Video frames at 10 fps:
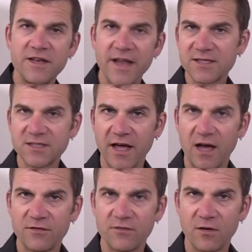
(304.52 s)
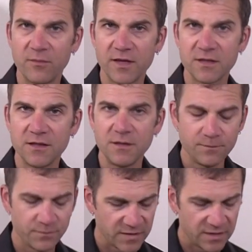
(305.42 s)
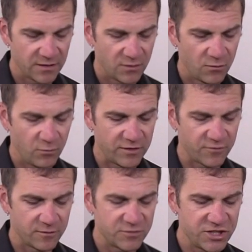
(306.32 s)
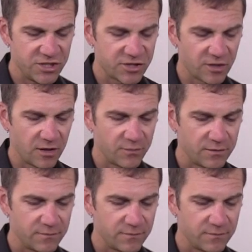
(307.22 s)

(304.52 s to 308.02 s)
next half of our melody went from G sharp